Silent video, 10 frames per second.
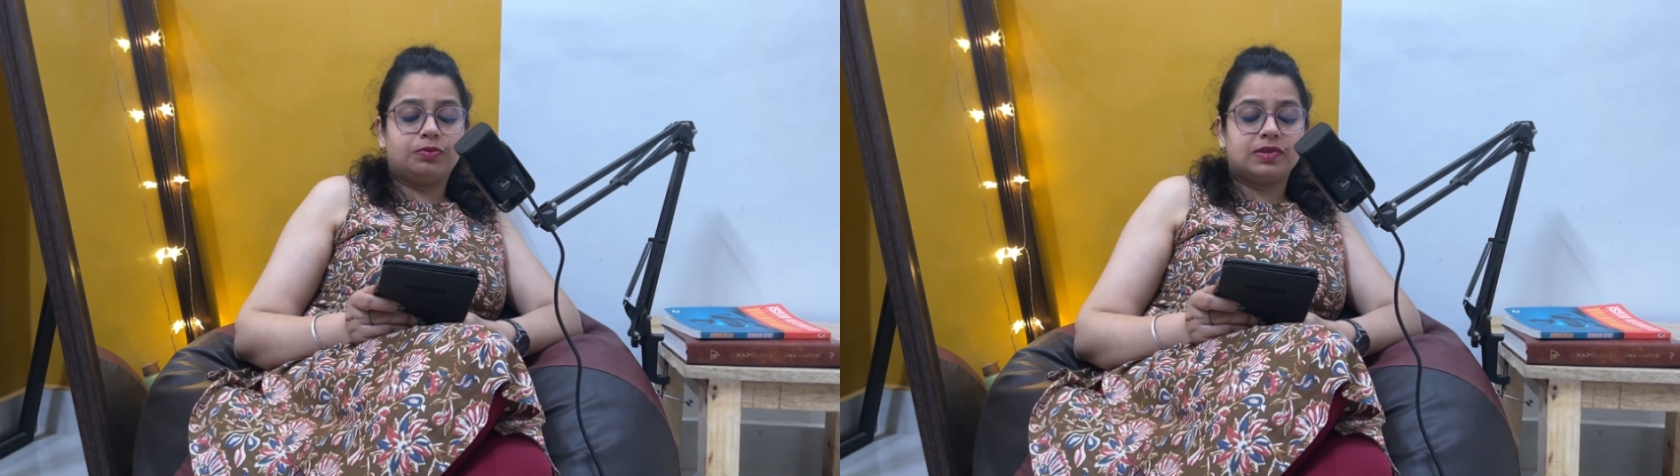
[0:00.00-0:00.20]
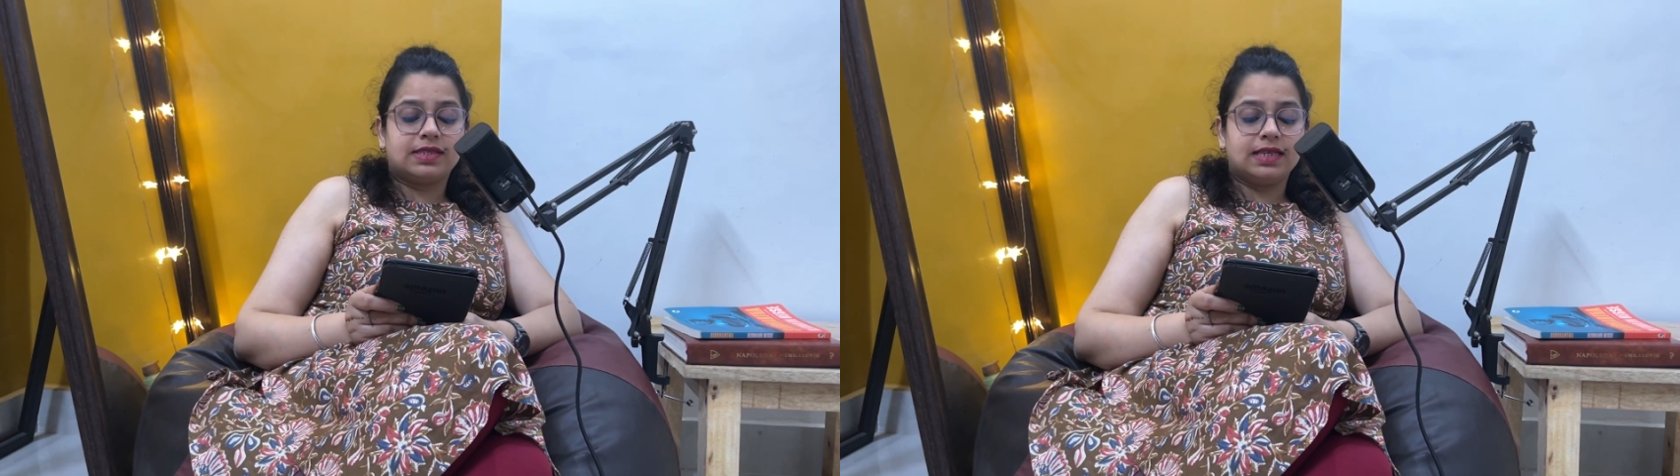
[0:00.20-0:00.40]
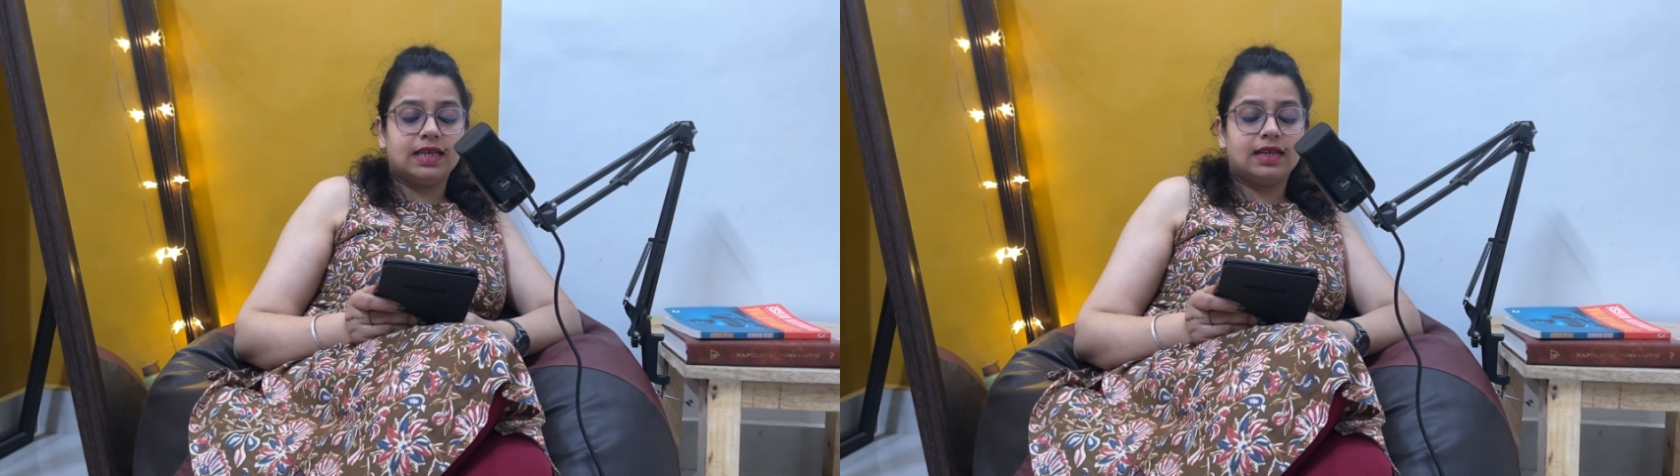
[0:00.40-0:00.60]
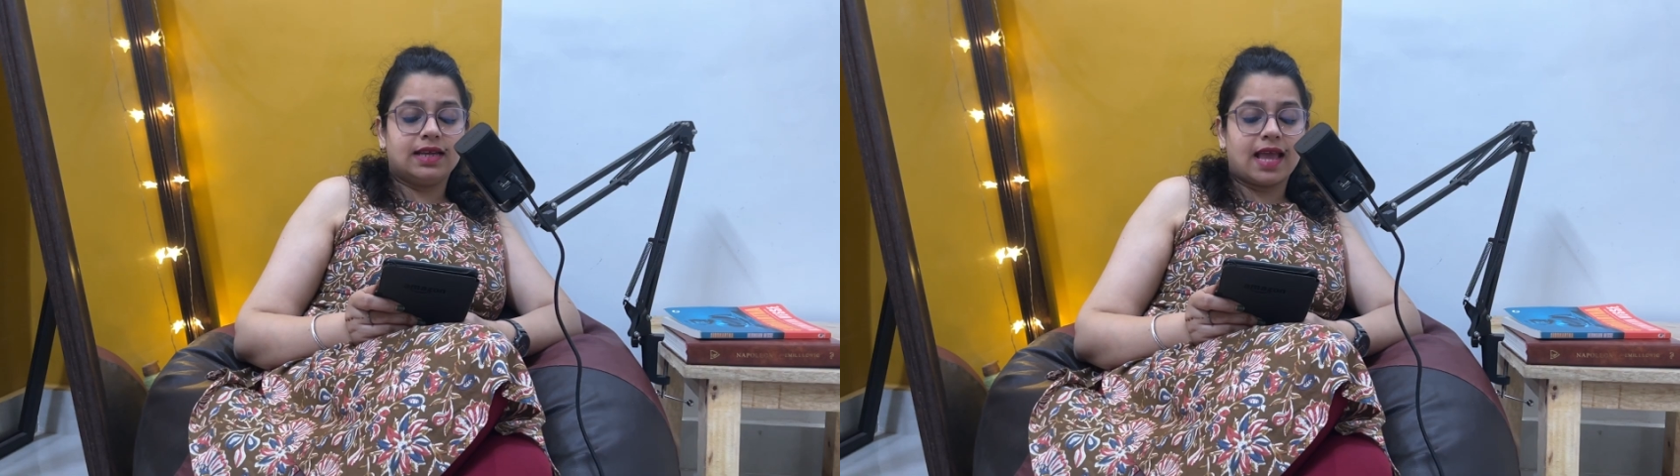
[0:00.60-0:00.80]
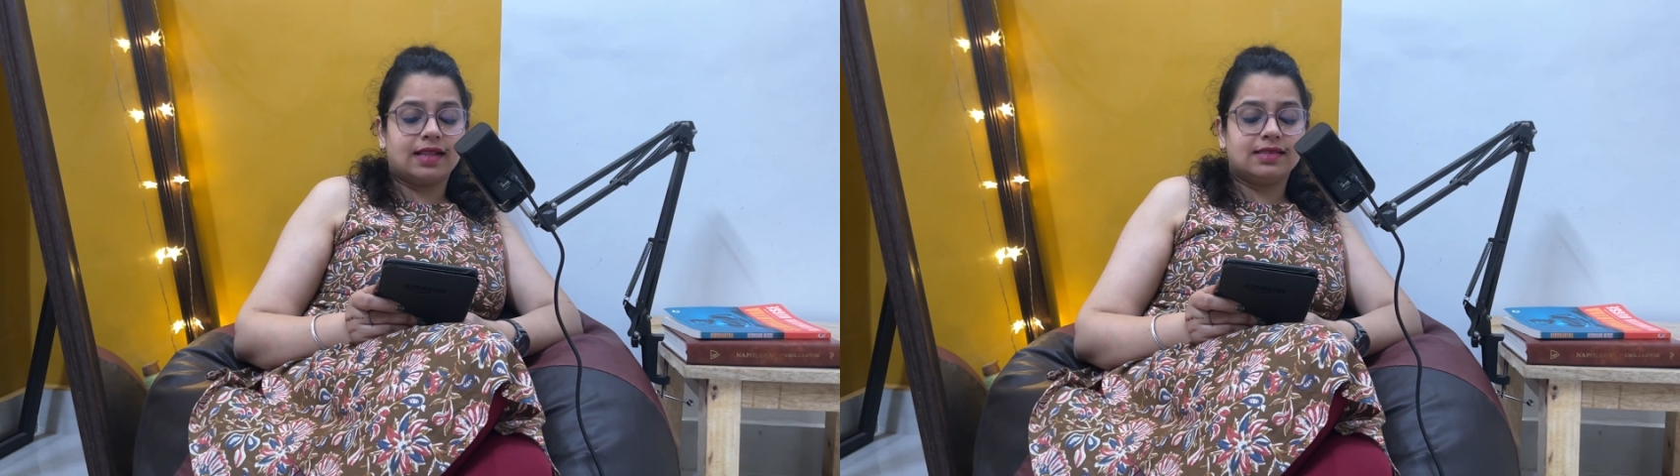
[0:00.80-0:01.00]
proceed
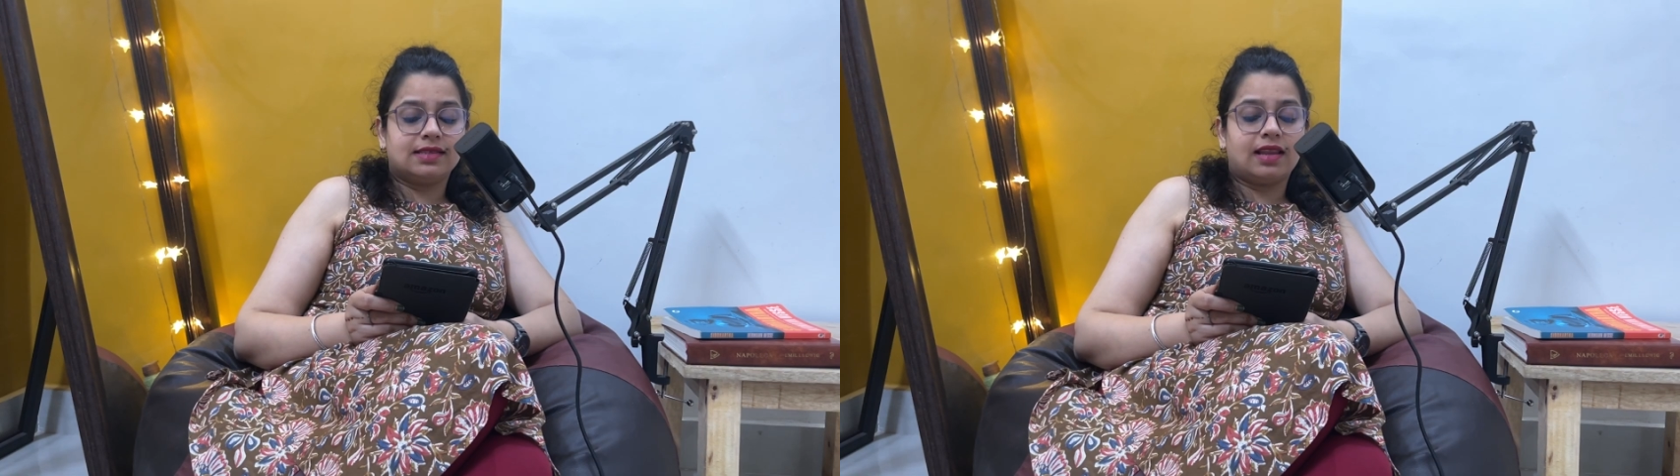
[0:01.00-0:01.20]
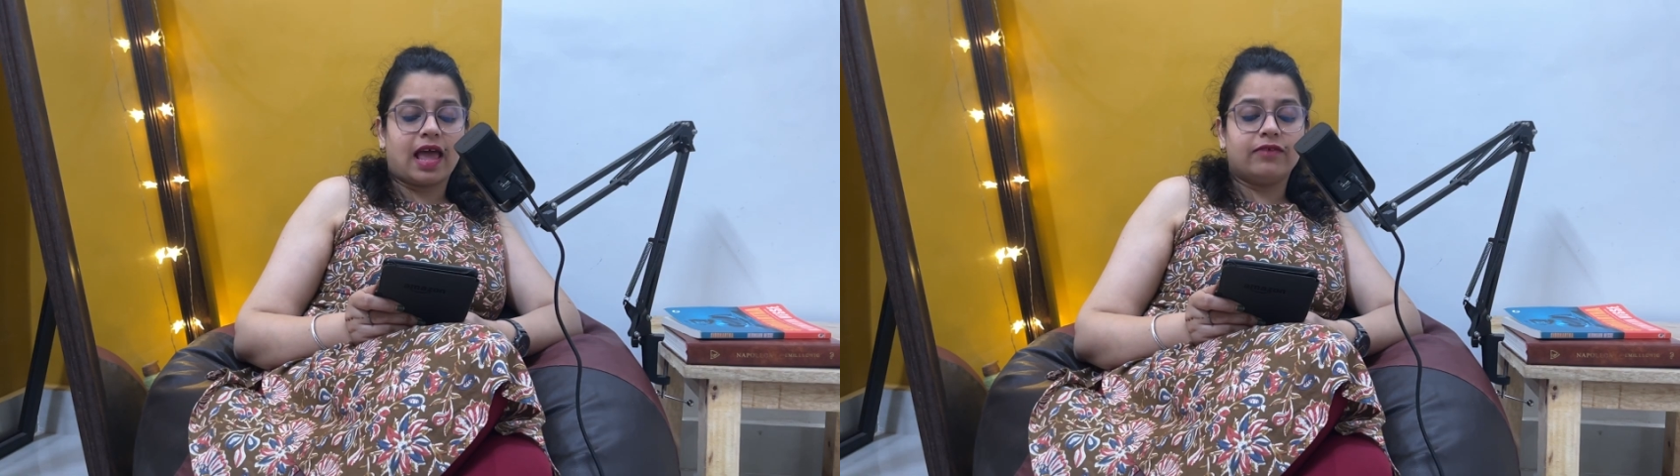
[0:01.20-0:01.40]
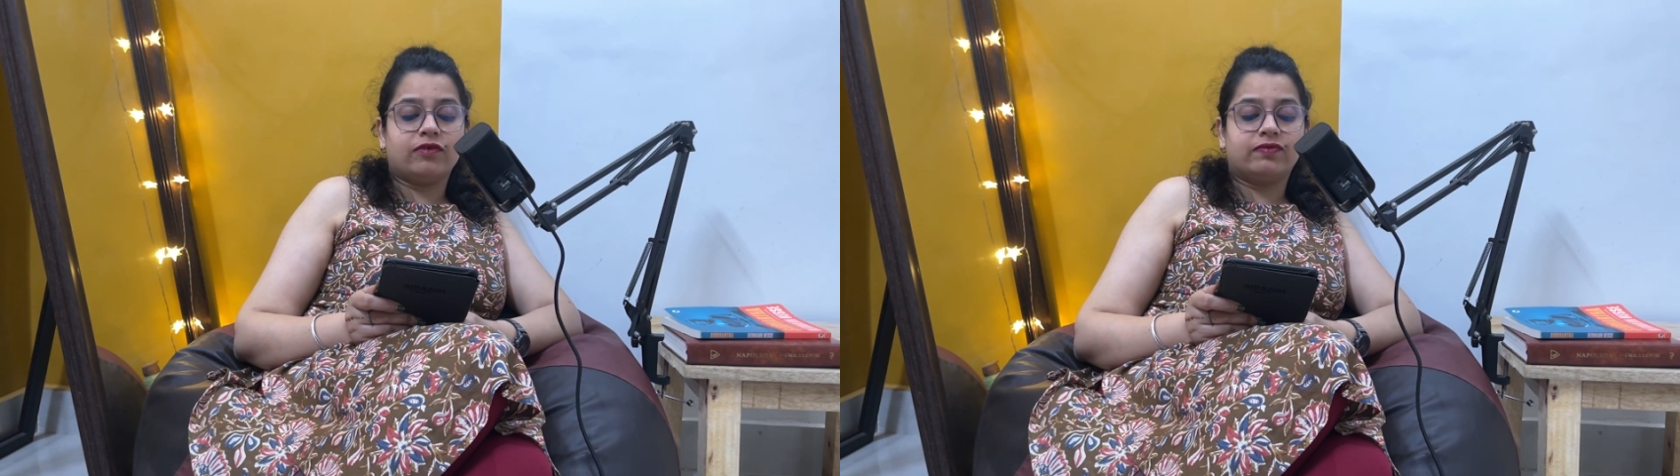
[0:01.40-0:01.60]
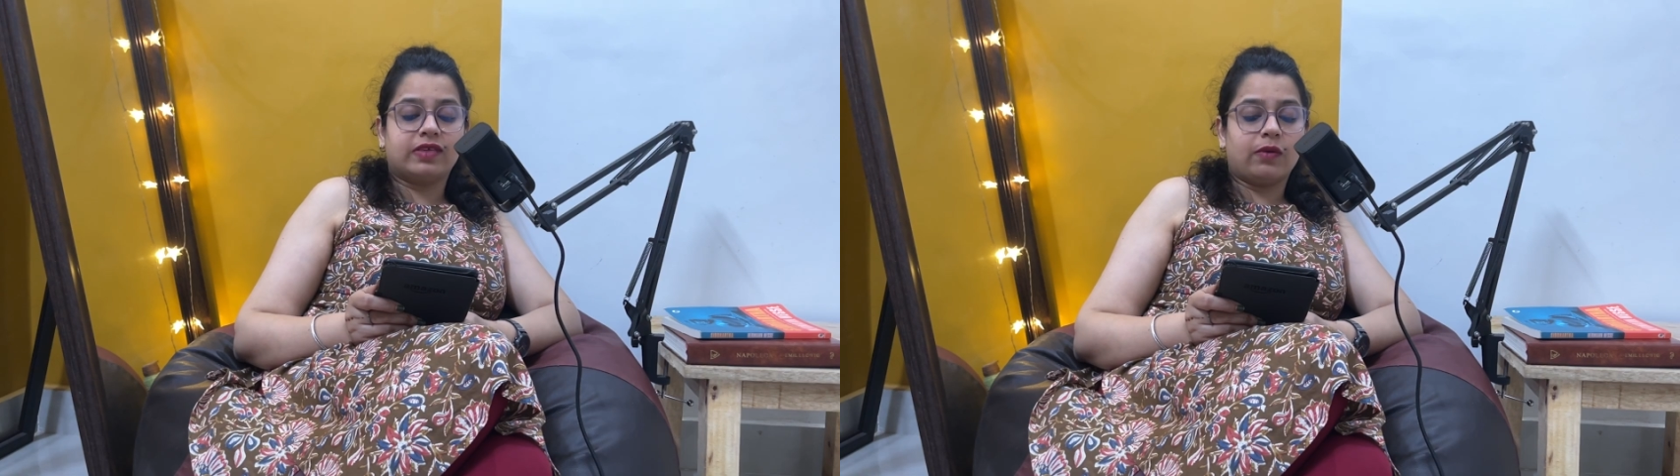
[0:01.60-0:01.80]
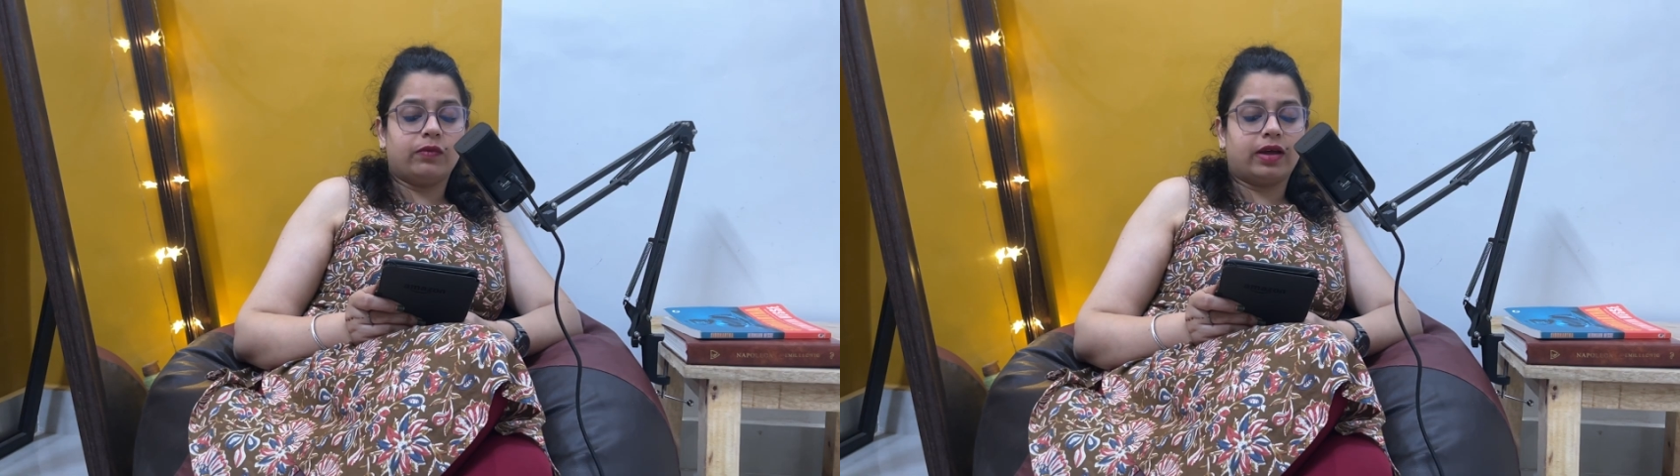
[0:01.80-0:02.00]
against the life of
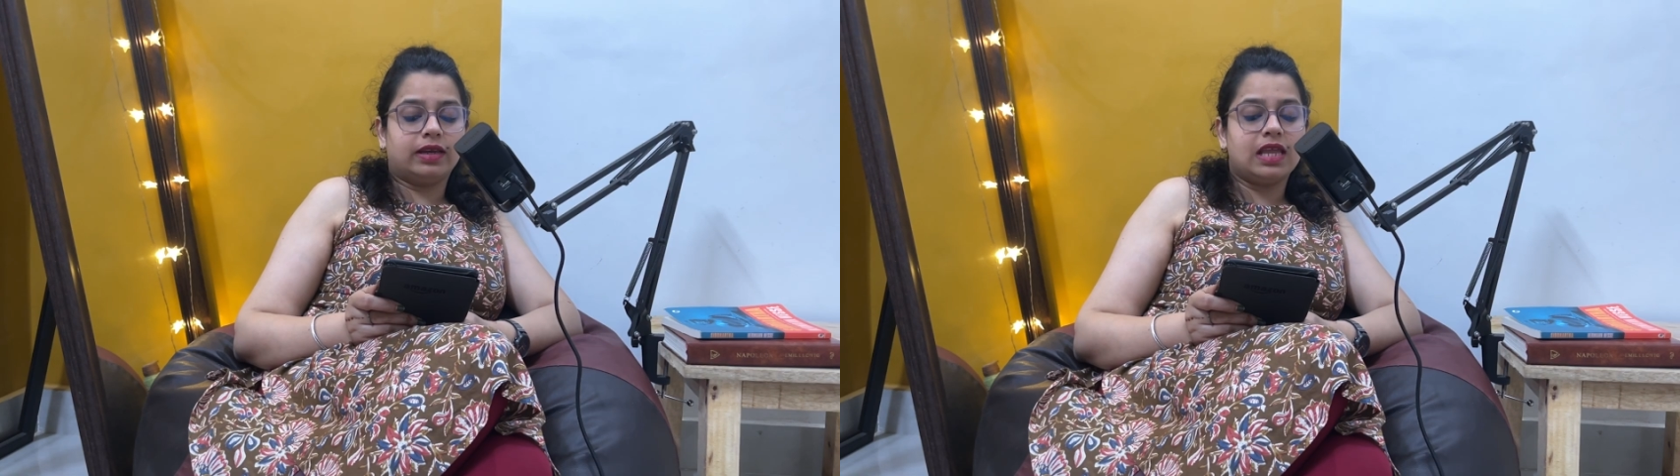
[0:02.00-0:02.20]
someone,